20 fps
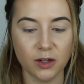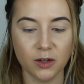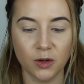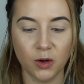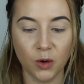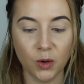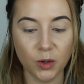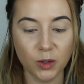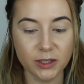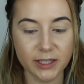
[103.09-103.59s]

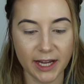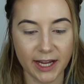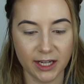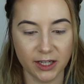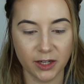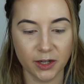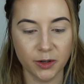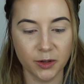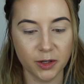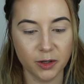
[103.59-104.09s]
gold
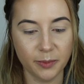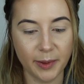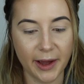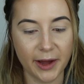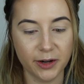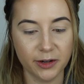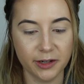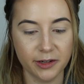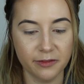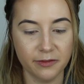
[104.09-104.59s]
and cocoa
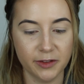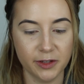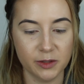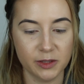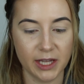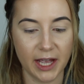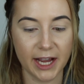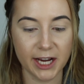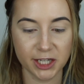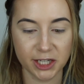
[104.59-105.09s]
powder
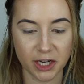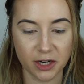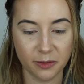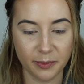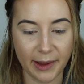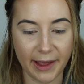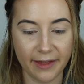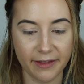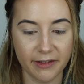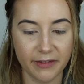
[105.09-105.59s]
infused eyeshadow
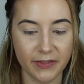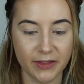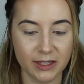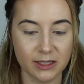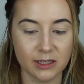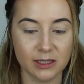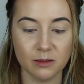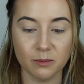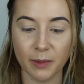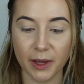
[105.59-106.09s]
palette
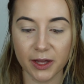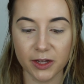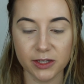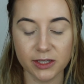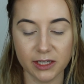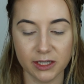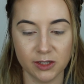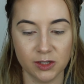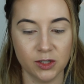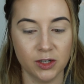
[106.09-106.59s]
that
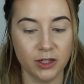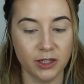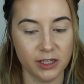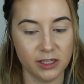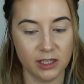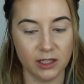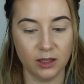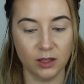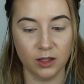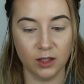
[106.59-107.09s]
smells as good
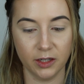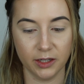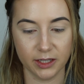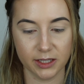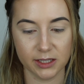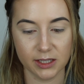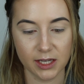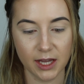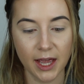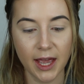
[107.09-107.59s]
as it
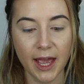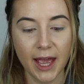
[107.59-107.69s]
looks.